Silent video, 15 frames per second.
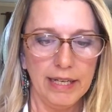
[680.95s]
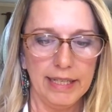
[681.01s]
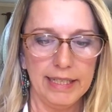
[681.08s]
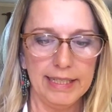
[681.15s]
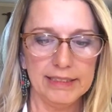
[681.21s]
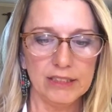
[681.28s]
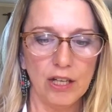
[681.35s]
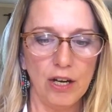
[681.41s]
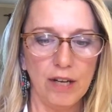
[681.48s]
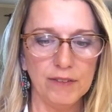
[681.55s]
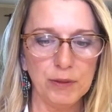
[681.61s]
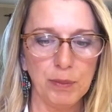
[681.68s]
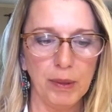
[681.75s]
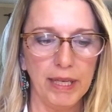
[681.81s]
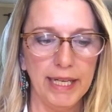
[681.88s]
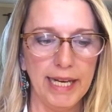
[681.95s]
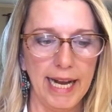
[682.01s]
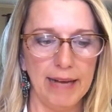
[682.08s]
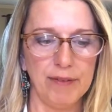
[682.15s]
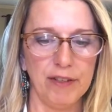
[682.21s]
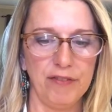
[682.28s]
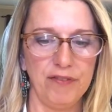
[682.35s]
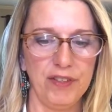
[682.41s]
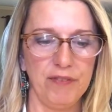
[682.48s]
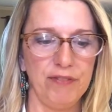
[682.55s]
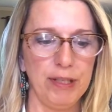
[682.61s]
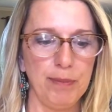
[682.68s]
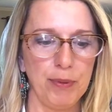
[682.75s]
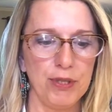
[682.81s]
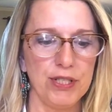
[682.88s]
Its offspring have a
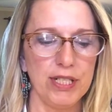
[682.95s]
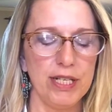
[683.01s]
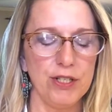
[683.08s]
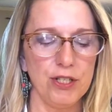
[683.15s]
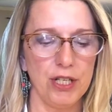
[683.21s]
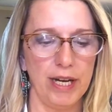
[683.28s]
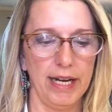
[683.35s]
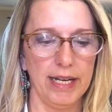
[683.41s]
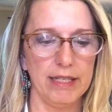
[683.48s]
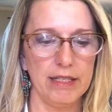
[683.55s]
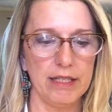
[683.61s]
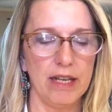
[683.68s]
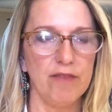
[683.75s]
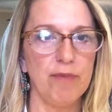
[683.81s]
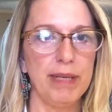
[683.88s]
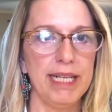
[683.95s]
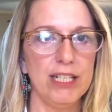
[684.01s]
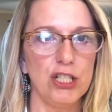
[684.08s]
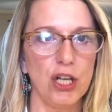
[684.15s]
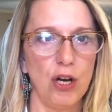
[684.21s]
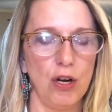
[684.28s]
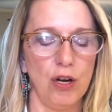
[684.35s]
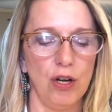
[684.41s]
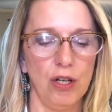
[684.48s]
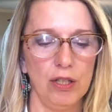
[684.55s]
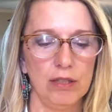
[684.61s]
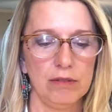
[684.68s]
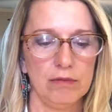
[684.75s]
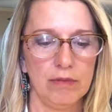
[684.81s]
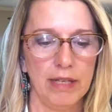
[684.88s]
50% chance of being
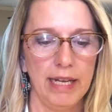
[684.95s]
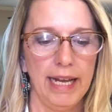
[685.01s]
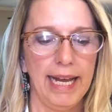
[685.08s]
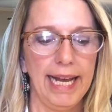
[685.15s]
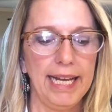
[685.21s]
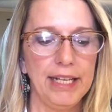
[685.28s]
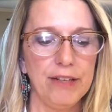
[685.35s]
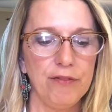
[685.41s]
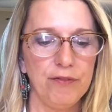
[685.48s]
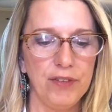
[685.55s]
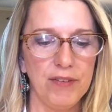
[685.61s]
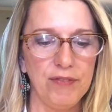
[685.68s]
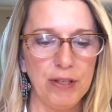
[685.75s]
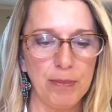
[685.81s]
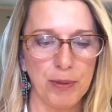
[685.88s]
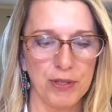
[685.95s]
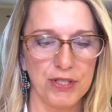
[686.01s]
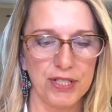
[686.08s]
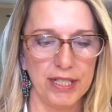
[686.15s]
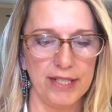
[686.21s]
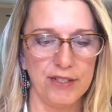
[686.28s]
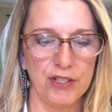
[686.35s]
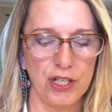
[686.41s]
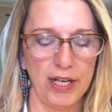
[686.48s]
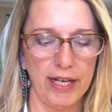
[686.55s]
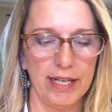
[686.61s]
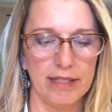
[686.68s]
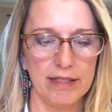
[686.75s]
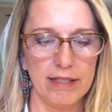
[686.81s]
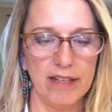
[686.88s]
tall and a 50%
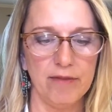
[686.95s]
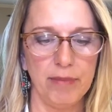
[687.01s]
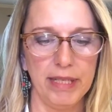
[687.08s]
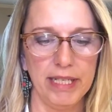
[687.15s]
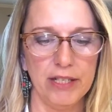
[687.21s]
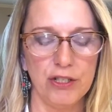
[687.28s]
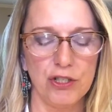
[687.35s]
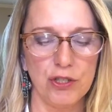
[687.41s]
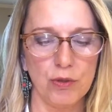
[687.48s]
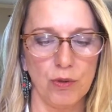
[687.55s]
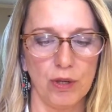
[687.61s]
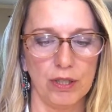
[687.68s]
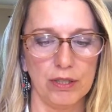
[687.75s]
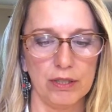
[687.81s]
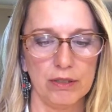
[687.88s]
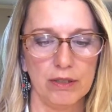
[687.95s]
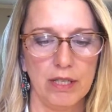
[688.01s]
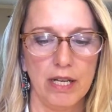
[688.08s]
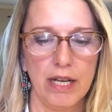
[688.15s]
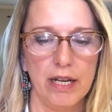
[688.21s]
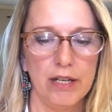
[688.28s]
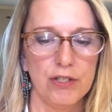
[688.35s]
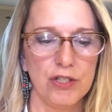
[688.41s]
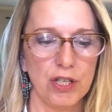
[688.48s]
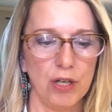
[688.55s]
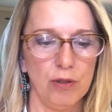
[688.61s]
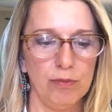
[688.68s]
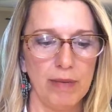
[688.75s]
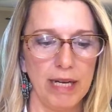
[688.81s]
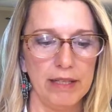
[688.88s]
chance of being short,
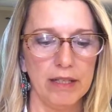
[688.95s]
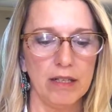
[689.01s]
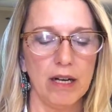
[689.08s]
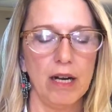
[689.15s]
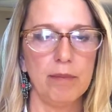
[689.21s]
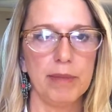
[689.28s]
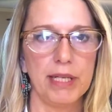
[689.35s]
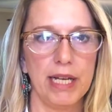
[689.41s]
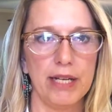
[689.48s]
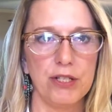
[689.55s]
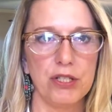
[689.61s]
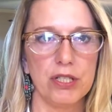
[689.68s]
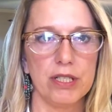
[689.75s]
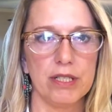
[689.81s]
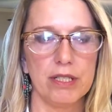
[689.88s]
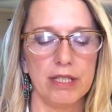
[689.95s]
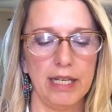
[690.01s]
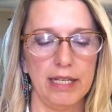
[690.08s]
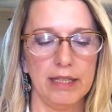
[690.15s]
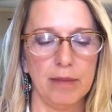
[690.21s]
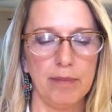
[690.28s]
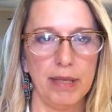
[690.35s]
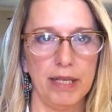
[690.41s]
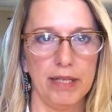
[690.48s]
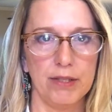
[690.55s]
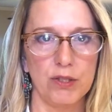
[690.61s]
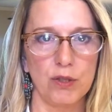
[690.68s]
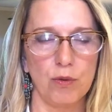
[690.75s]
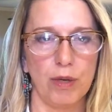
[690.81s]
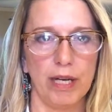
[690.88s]
shown by the combinations in the Punnett
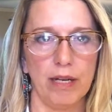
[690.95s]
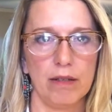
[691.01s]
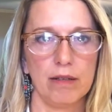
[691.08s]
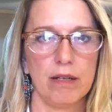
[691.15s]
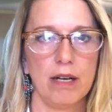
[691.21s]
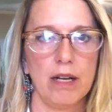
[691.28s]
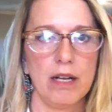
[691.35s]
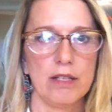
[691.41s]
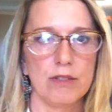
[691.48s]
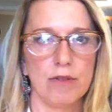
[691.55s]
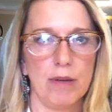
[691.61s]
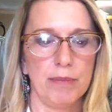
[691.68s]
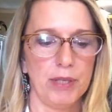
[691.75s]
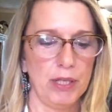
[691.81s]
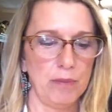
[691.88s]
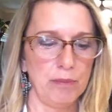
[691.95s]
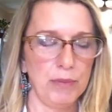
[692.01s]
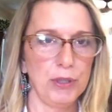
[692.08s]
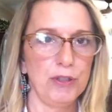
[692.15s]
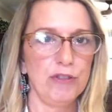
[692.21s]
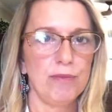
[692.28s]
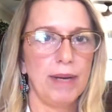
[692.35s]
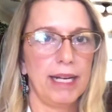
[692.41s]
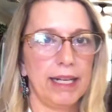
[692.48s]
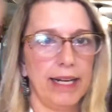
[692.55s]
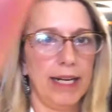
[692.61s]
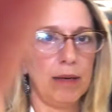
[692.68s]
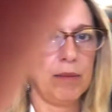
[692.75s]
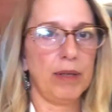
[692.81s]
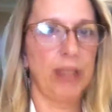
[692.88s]
square. So I'm going to move my
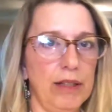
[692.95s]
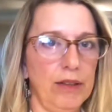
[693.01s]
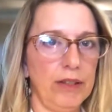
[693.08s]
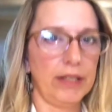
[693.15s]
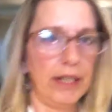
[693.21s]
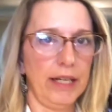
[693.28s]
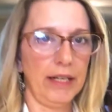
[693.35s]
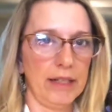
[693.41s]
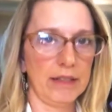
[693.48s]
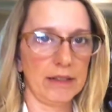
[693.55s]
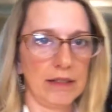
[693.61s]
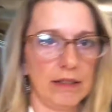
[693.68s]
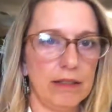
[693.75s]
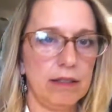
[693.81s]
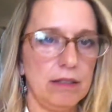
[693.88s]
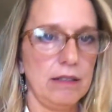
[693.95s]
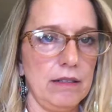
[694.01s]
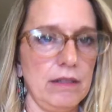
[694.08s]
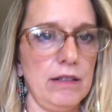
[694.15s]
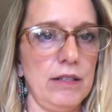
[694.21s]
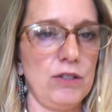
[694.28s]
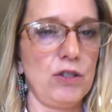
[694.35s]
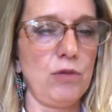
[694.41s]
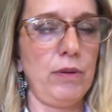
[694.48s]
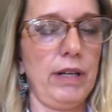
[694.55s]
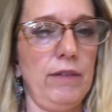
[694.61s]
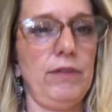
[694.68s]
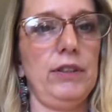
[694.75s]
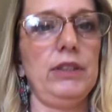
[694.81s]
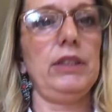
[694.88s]
camera and look at this square
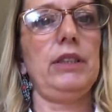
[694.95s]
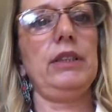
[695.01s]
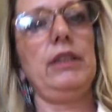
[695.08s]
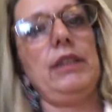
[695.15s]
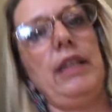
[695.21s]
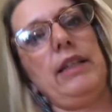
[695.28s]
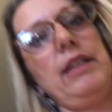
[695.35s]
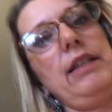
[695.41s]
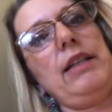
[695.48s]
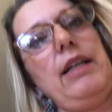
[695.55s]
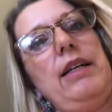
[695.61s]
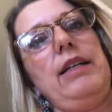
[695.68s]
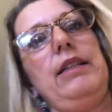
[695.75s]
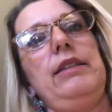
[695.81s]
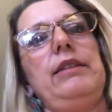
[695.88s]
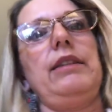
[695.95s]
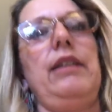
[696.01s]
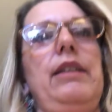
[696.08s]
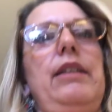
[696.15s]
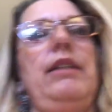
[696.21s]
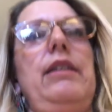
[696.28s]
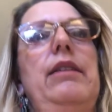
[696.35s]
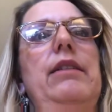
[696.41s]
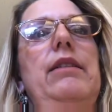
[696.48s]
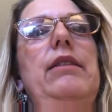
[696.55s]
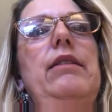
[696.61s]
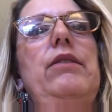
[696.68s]
for just a second, guys, and